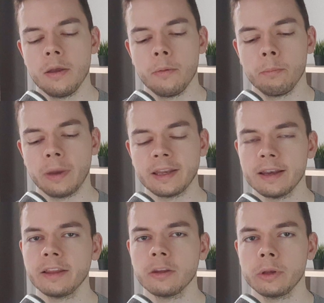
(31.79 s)
but then
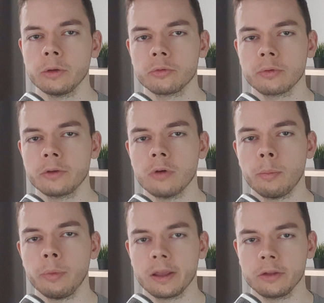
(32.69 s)
later when you try to
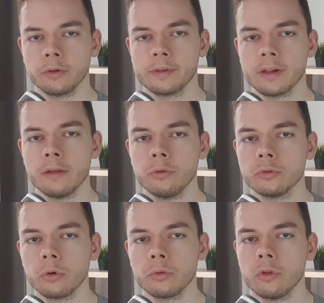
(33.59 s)
apply it yourself, you
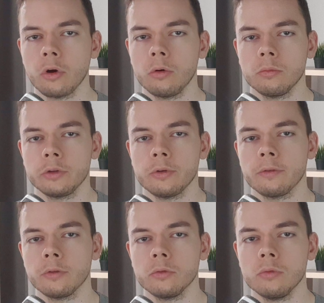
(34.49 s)
don't know what you have to do,